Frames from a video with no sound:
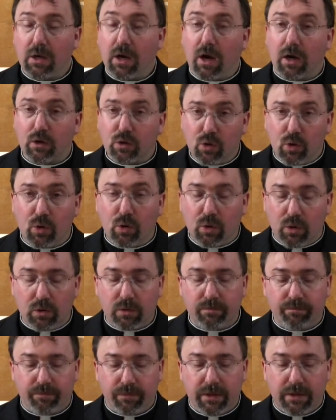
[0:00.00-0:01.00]
Our
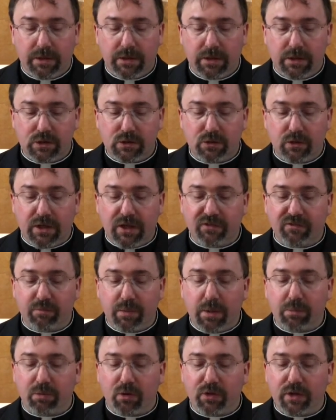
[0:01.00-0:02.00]
goal is to give
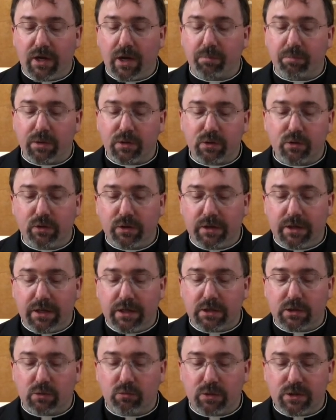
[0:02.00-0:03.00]
people the
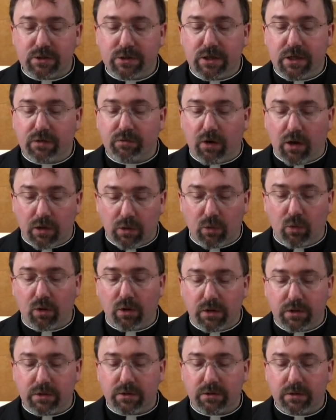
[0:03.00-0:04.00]
opportunity to receive our
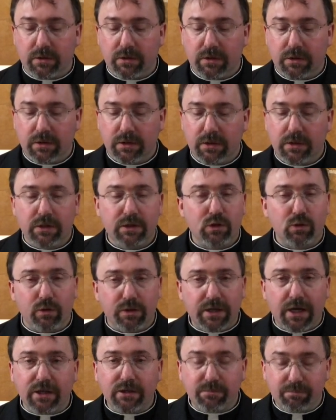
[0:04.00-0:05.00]
Lord, to
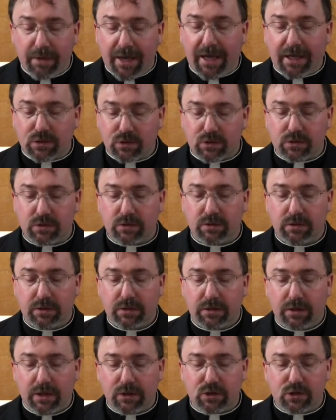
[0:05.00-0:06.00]
attend Mass,
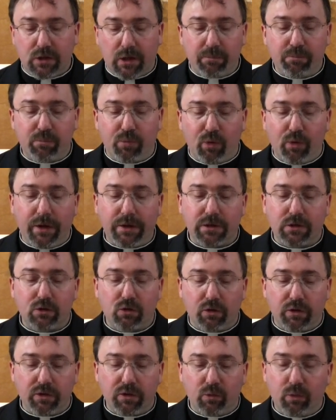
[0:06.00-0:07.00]
at some point
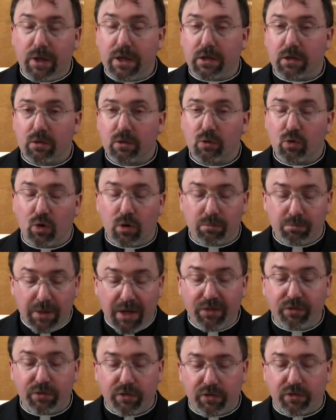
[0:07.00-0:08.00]
during the week or
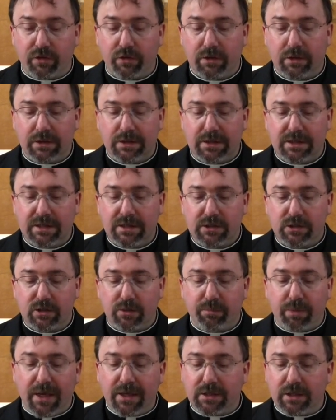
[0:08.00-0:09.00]
month,
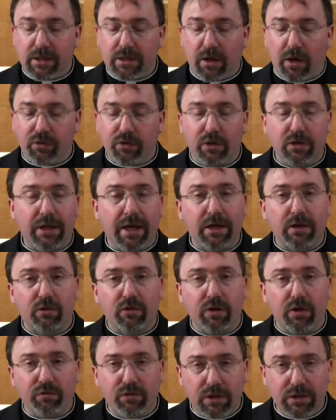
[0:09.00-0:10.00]
depending on the length
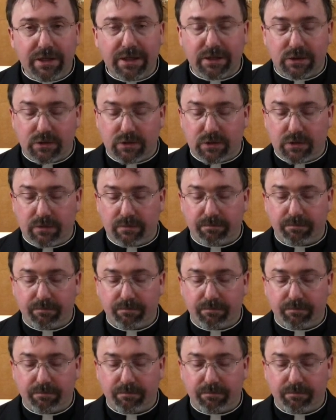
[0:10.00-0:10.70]
of the list.